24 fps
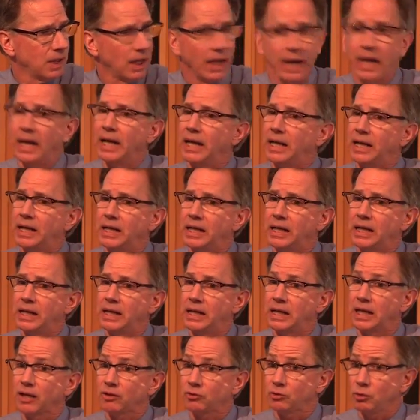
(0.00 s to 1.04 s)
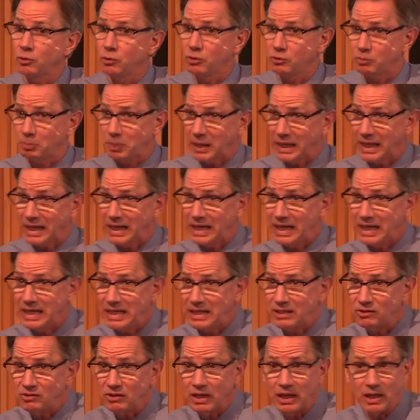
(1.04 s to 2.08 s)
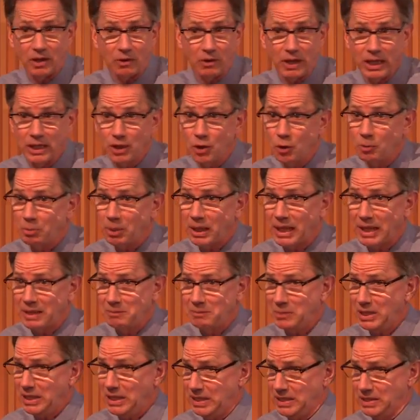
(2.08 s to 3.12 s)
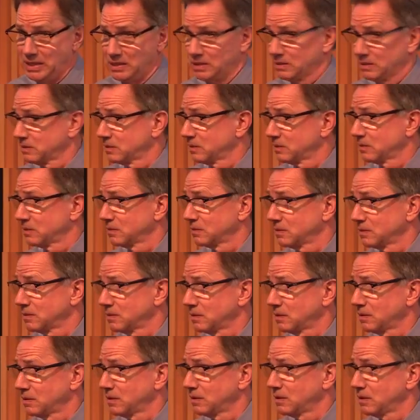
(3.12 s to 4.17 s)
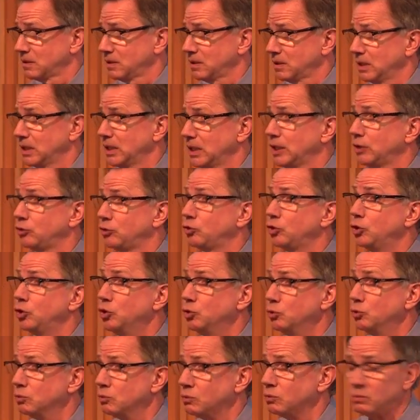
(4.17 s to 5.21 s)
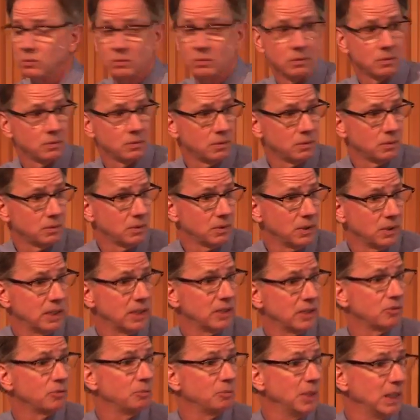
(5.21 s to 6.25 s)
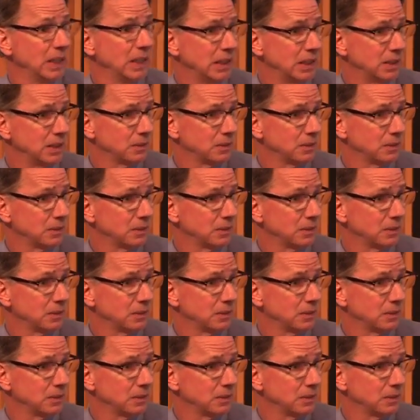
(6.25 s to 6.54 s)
And guess who his plan A is, and there ain't no plan B? It's you. It's me.